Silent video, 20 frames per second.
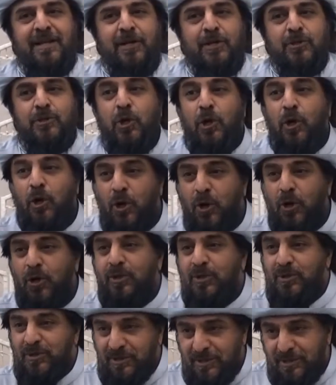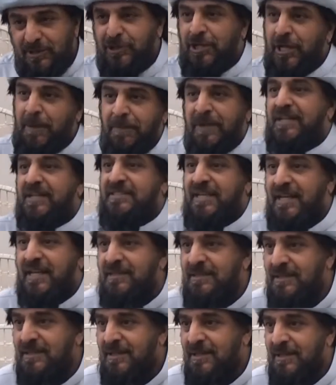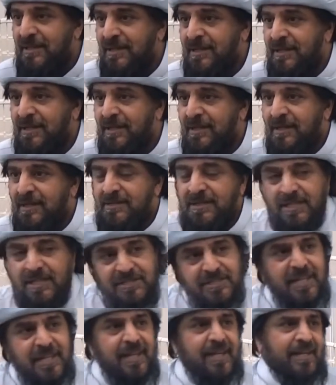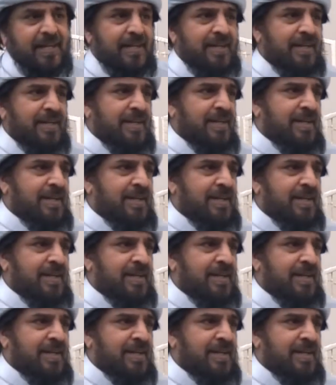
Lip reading: The whole ship is in the sea.